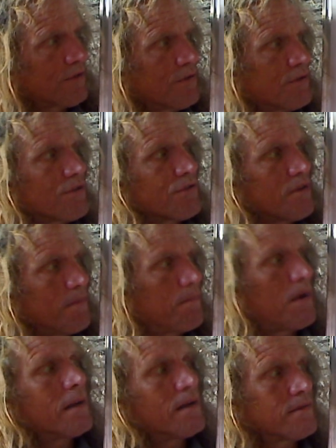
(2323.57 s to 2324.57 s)
are just
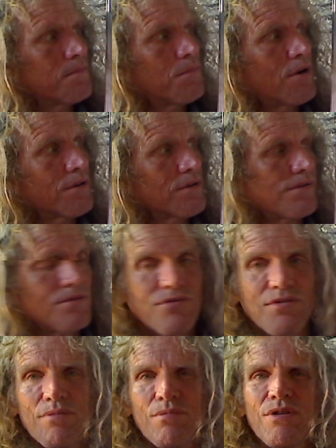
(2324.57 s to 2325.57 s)
composite particles.
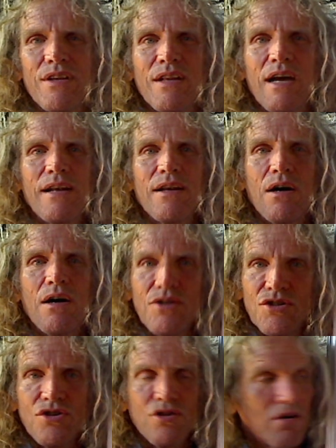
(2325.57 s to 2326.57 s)
They're really not
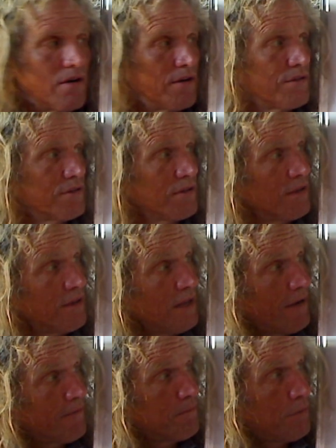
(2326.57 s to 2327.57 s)
uncharged. They
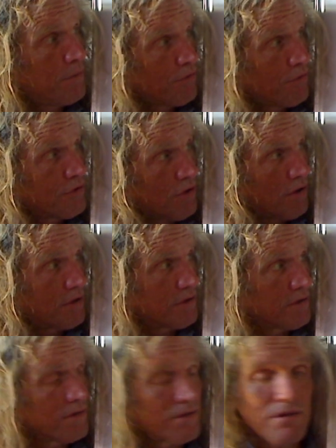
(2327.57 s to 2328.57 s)
have both
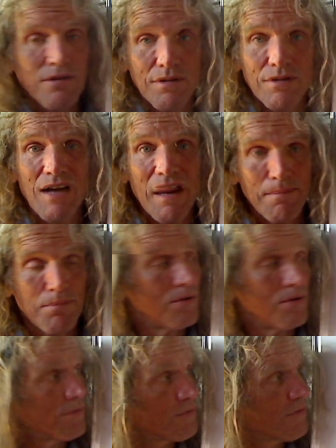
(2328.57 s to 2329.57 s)
charges. They're
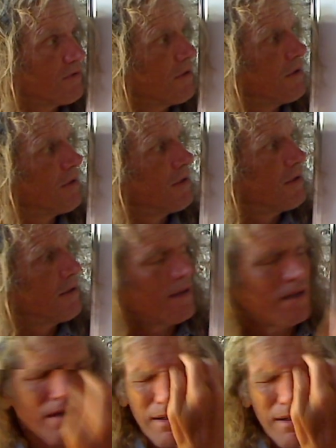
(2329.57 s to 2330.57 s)
dipoles.
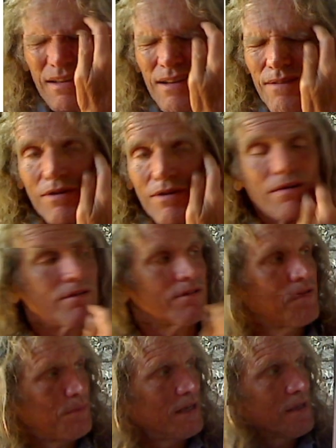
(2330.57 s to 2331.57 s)
And if they're a
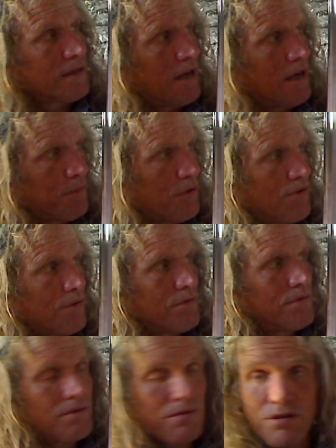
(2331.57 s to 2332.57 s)
spinning dipole,
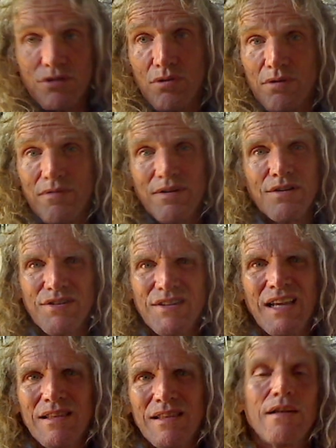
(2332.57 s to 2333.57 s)
you could sort of
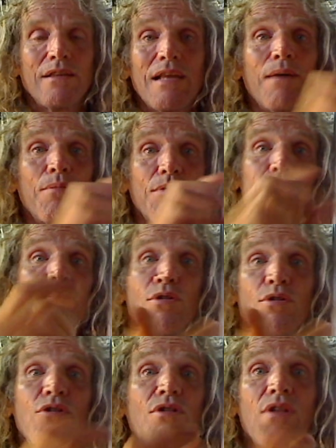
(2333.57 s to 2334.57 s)
understand that if that would
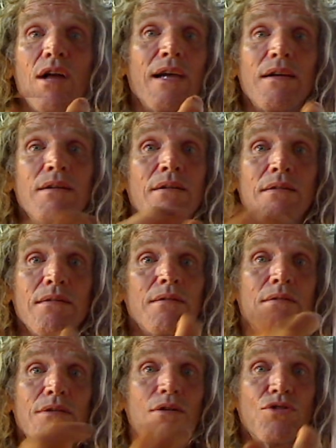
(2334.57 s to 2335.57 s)
look like
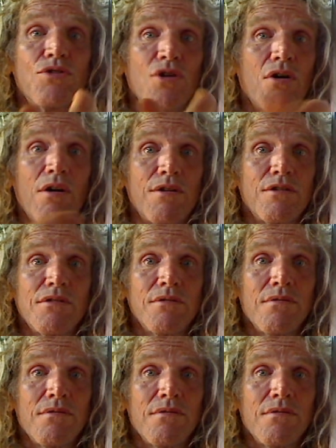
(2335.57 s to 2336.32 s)
no charge,